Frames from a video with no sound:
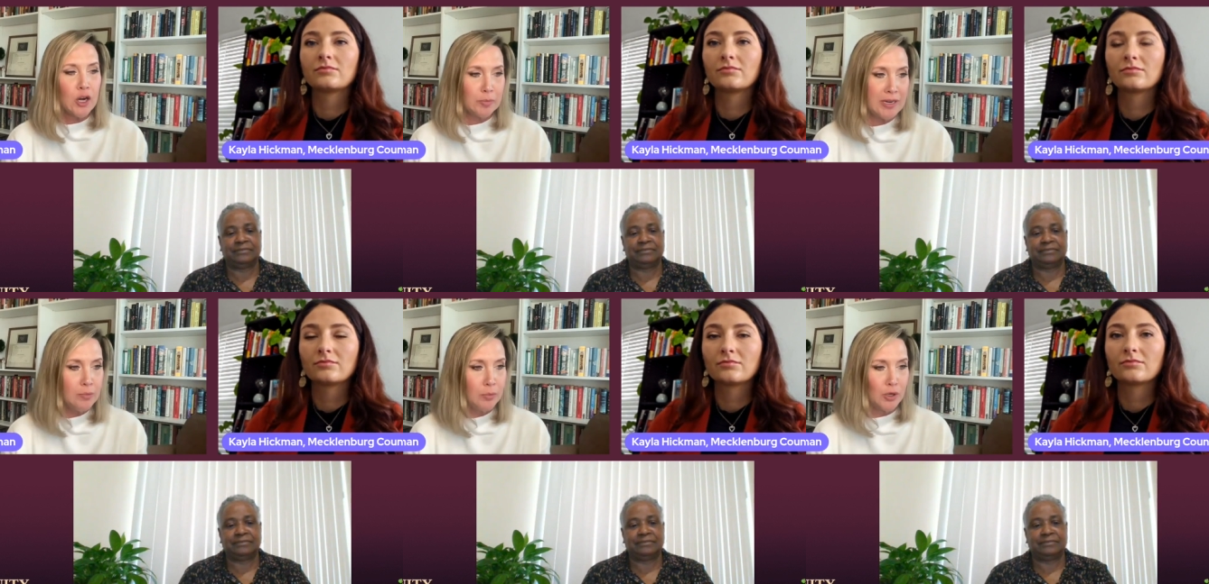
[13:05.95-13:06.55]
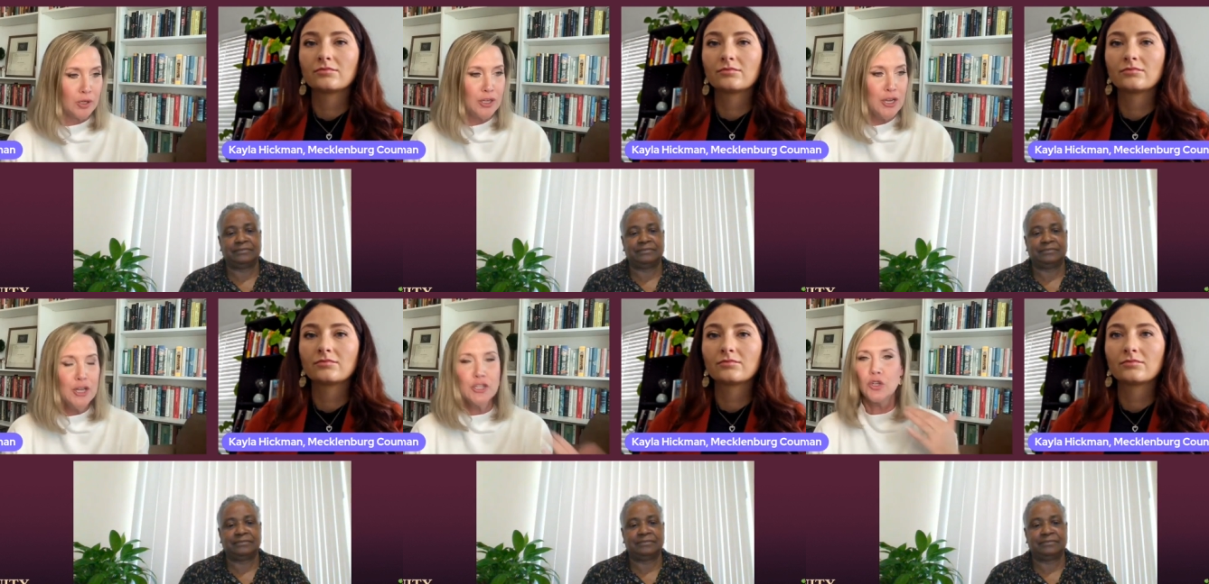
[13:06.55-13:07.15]
Speaker 1: people
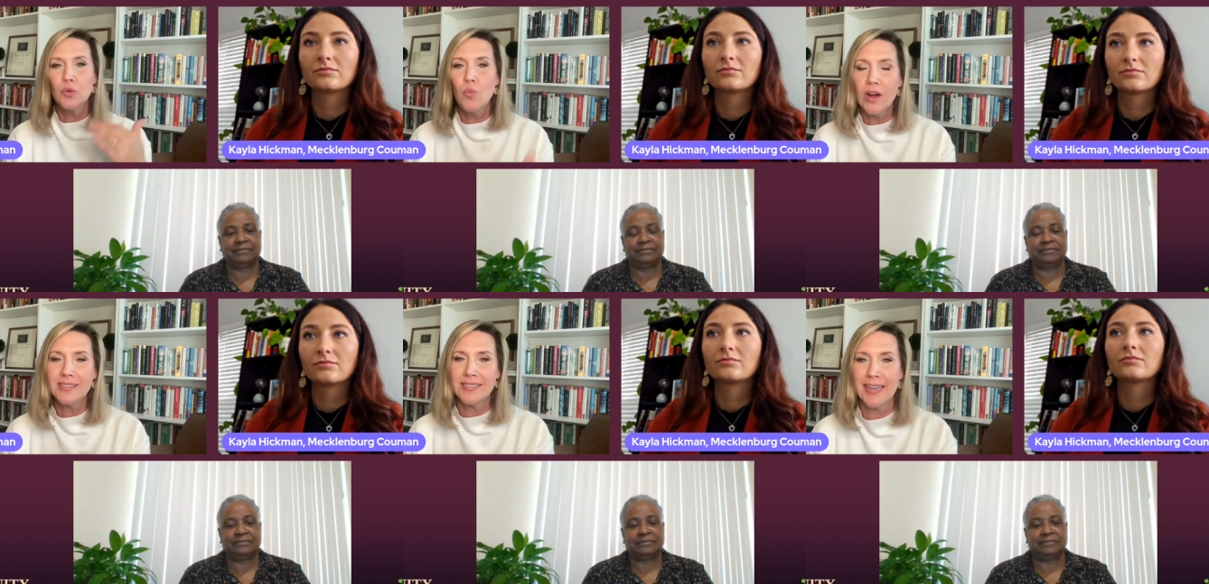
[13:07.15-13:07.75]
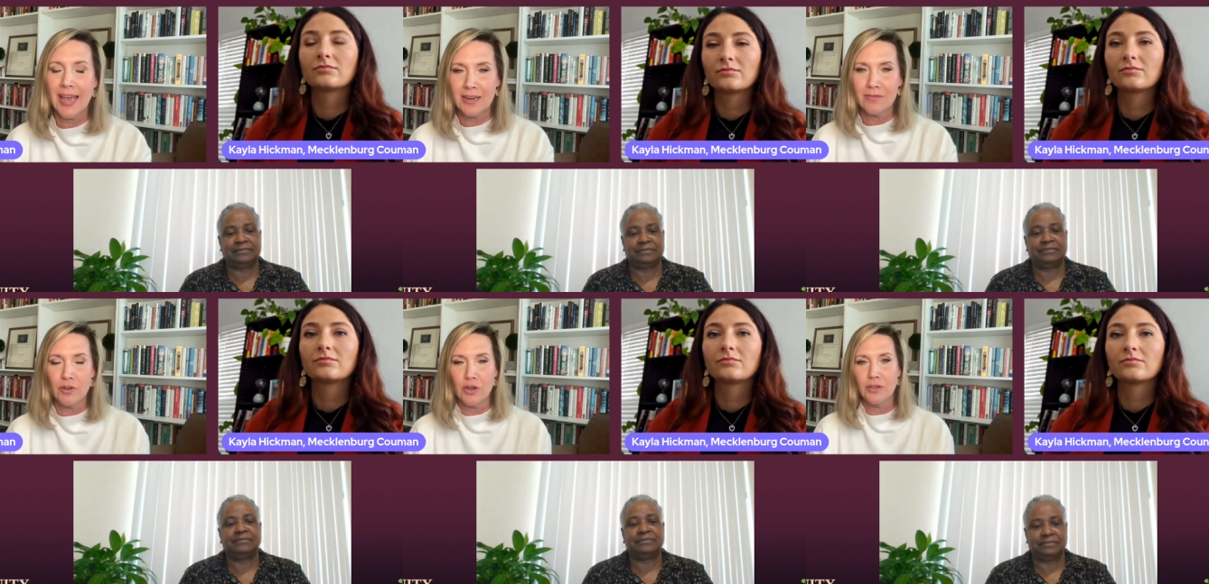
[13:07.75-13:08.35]
to want to get
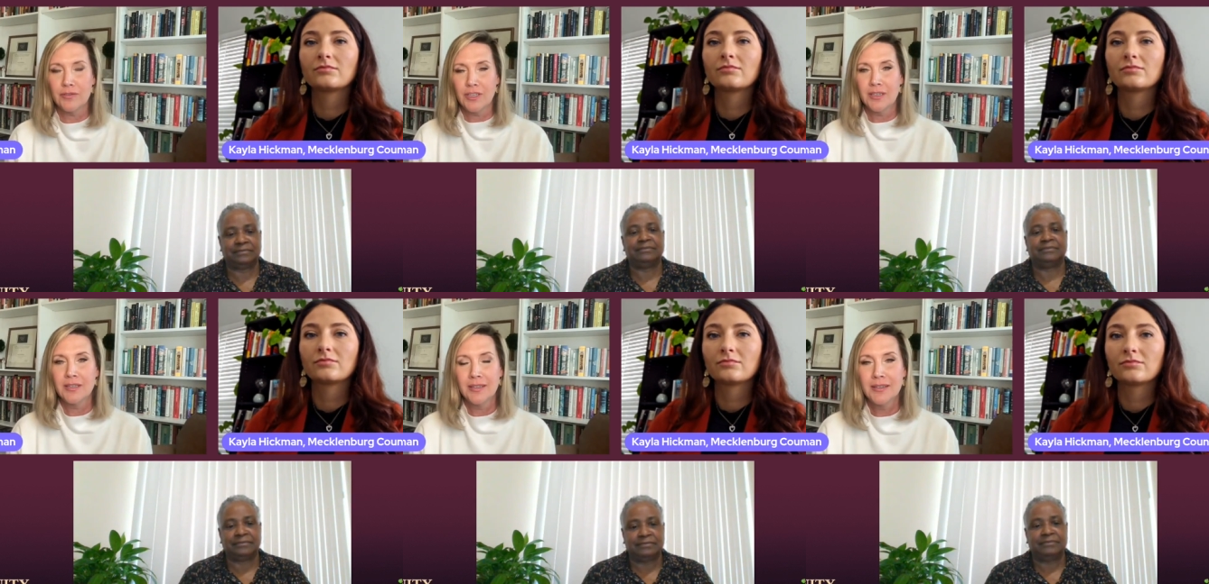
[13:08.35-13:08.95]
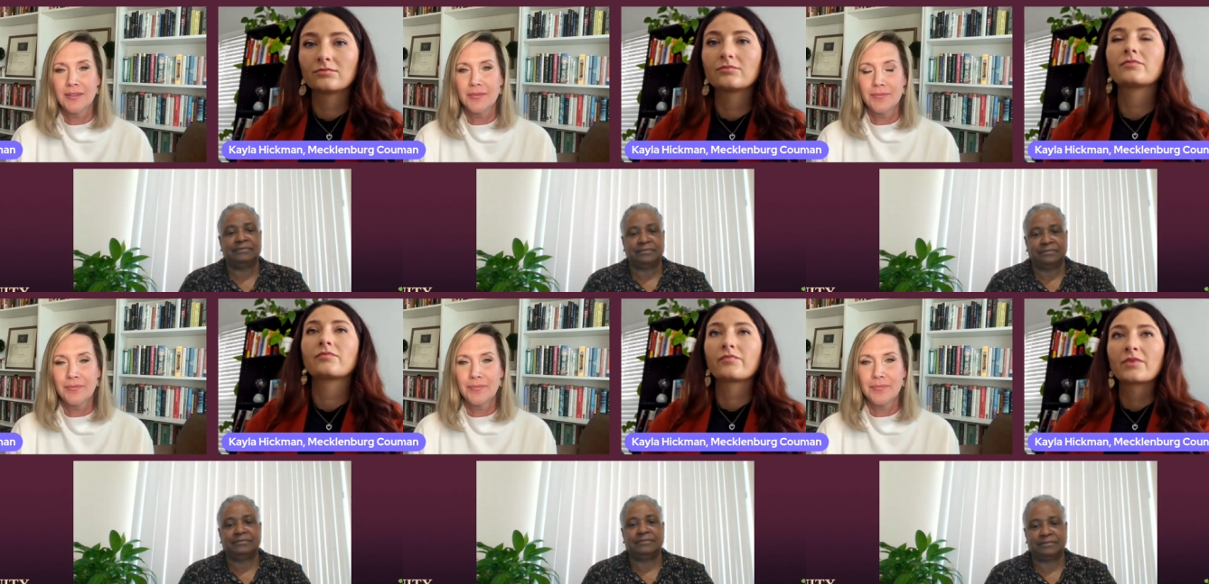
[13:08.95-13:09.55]
involved
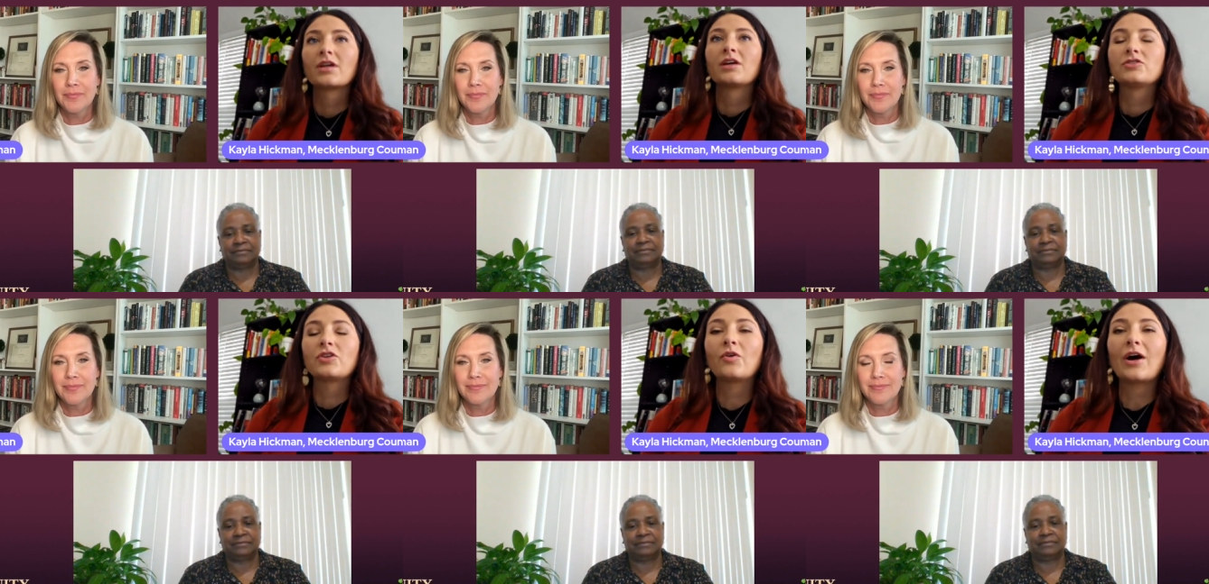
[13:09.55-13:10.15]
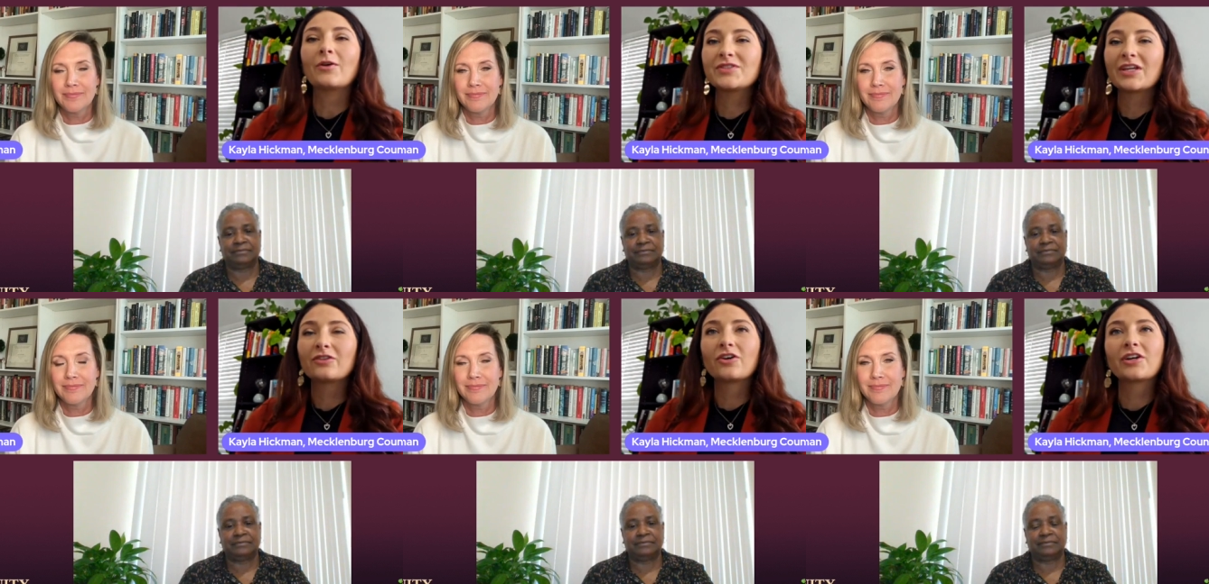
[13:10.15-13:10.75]
Speaker 2: so I
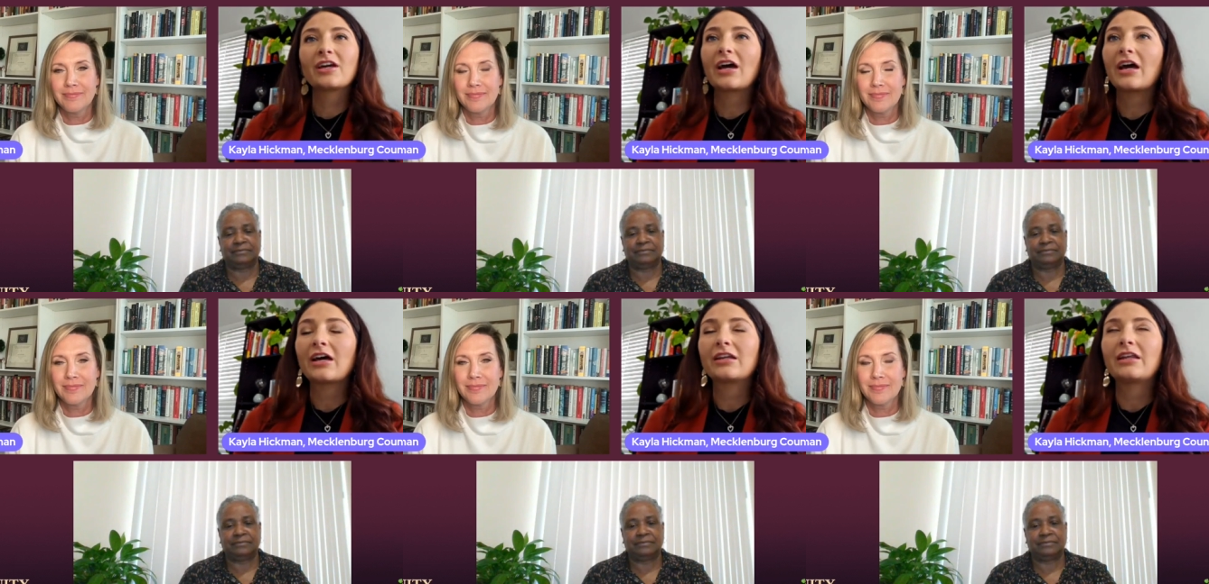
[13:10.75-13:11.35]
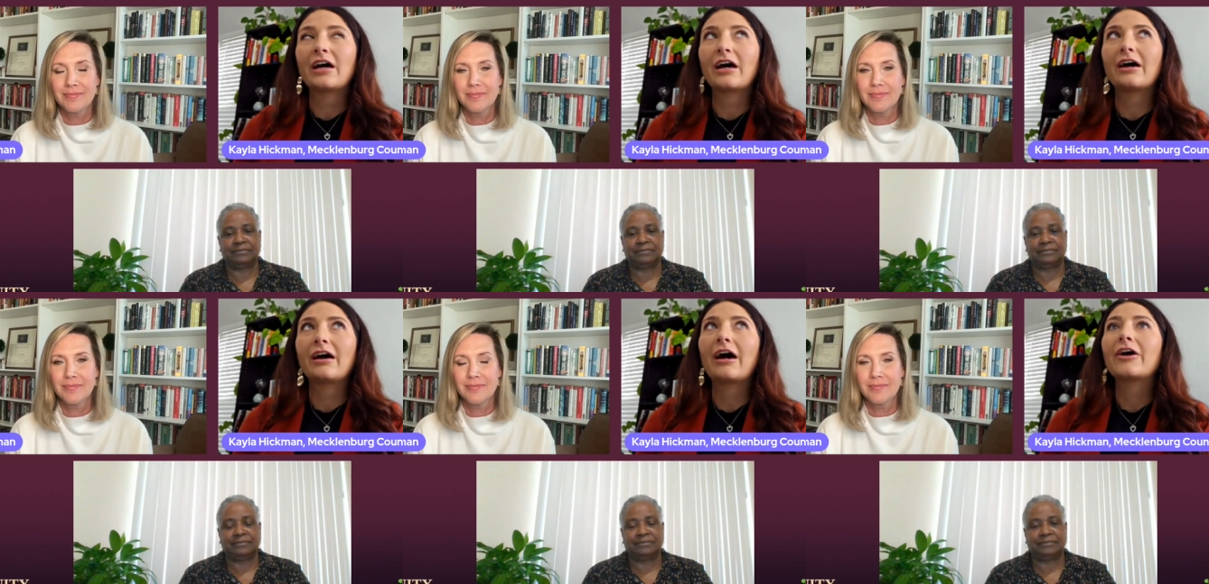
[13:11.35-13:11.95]
would say looking ahead
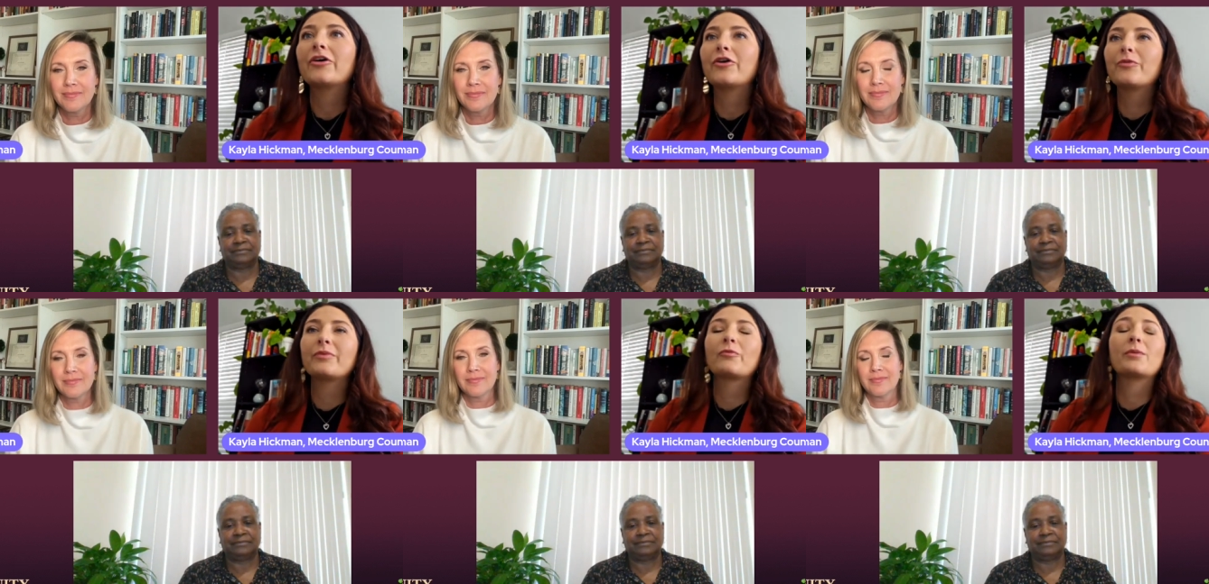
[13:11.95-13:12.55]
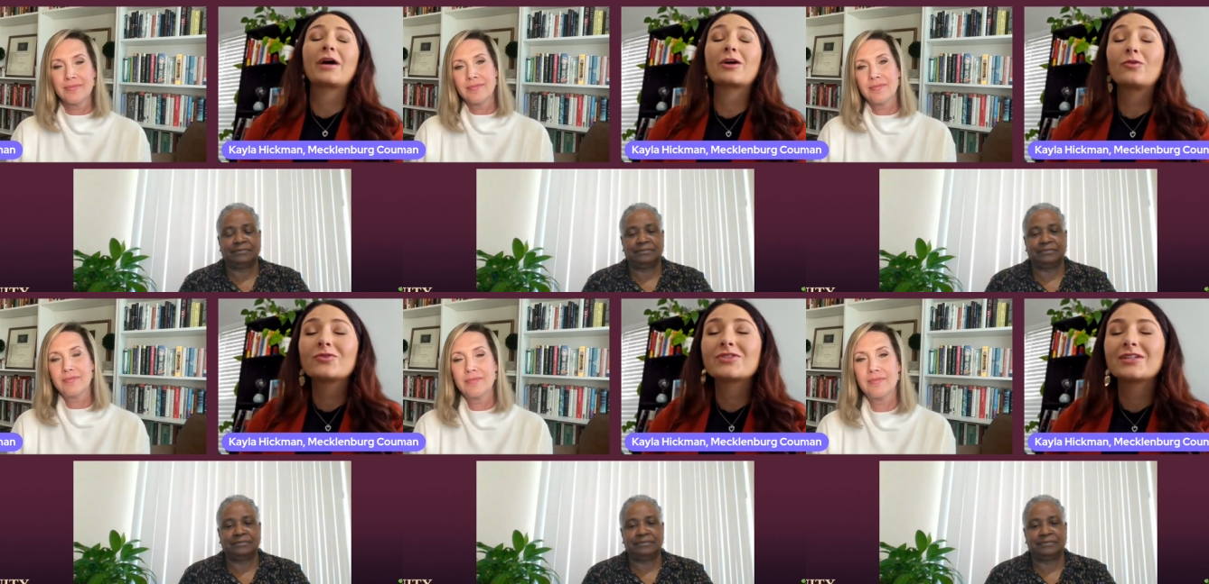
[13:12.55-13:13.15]
that I hope one of my
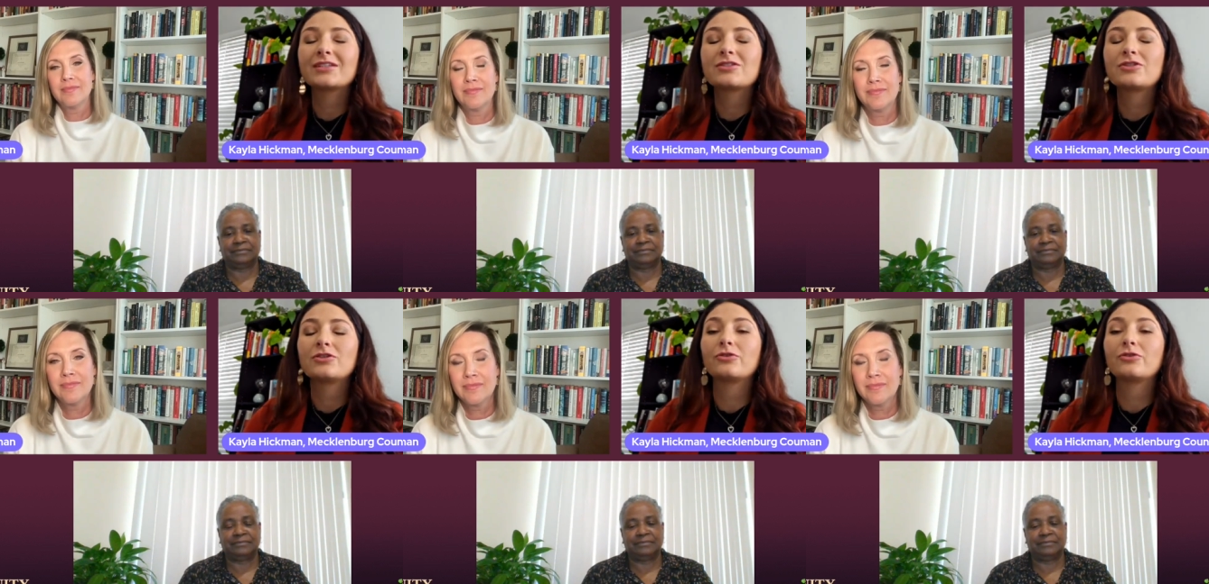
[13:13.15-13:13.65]
goals is